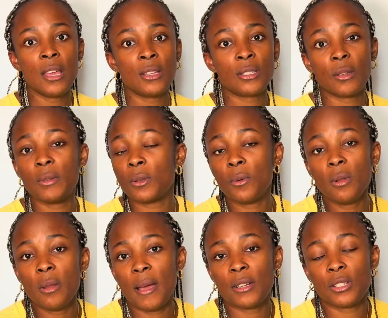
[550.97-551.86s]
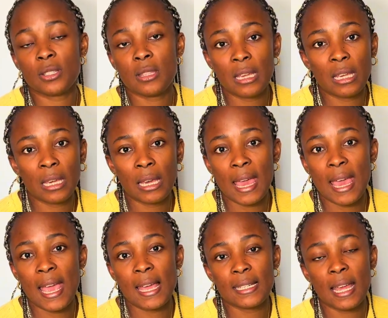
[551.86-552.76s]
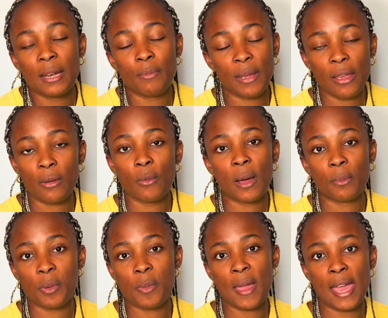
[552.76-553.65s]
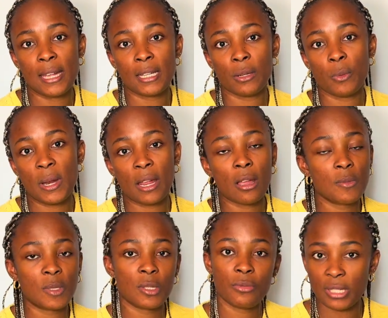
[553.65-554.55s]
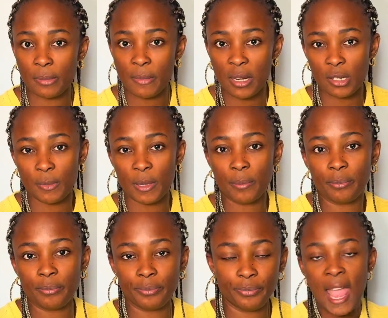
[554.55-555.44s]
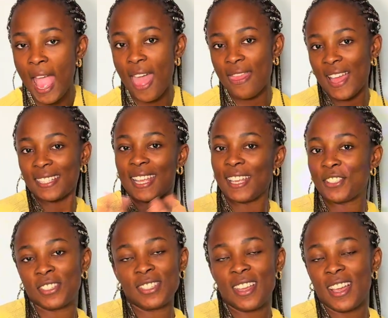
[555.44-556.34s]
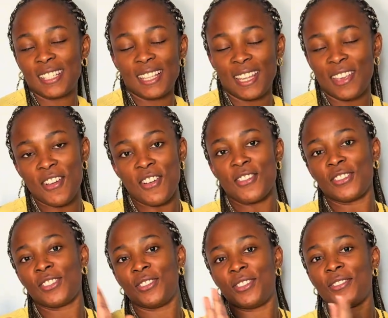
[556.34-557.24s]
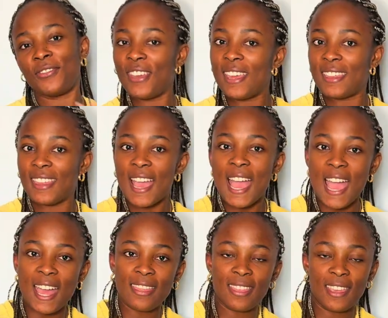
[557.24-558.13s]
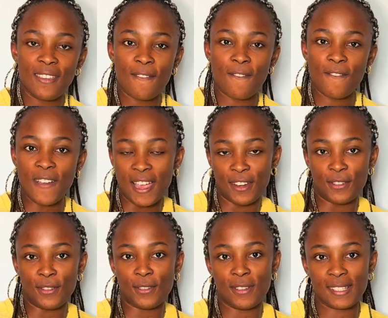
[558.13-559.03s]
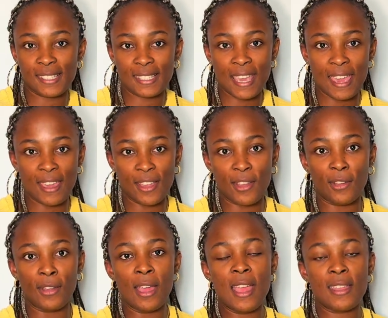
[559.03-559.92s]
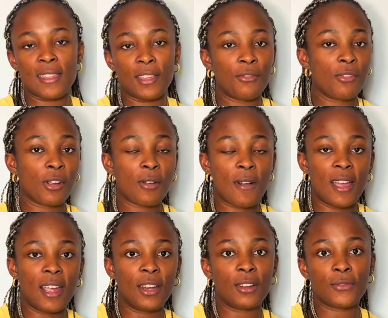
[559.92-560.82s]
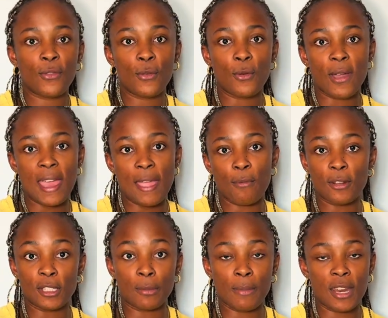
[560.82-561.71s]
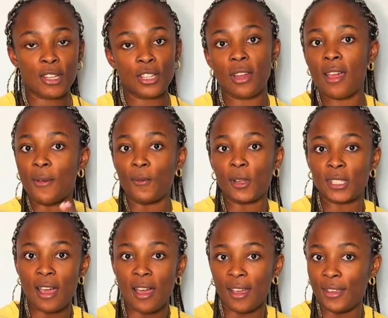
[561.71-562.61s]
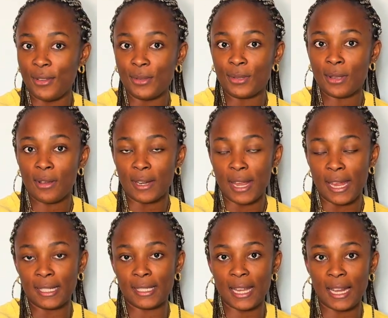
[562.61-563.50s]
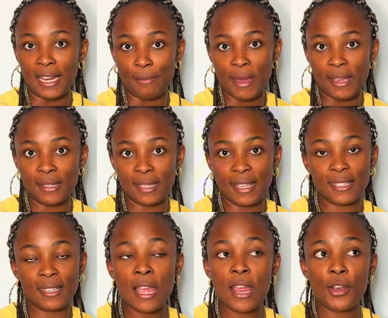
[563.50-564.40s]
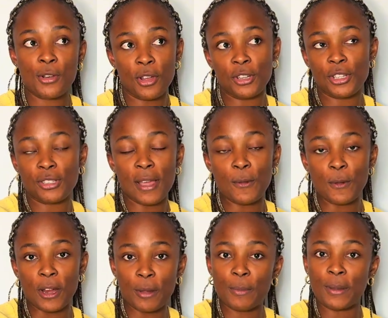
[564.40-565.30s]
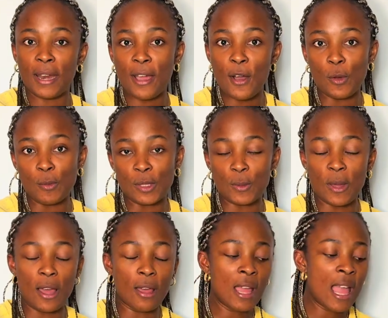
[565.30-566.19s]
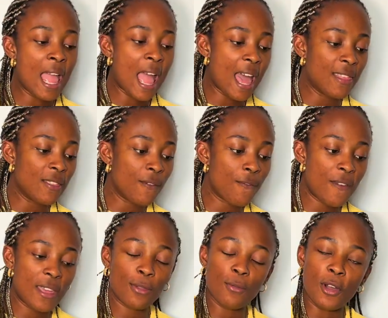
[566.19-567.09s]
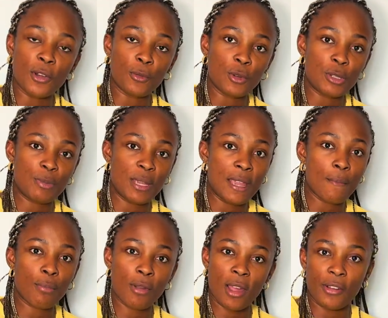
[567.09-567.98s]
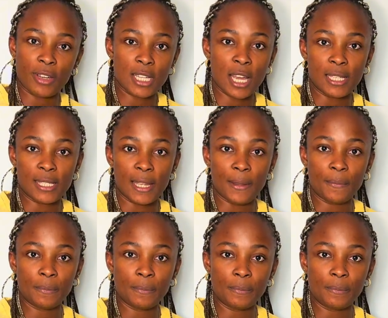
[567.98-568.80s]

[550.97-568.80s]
So it's all about just thinking ahead and being well prepared when it comes to risk management. And that takes us nicely on to the fifth and the final skill that is required for a project manager, and what I use on a daily basis, not just at work but at home as well. And the fifth one would be prioritizing.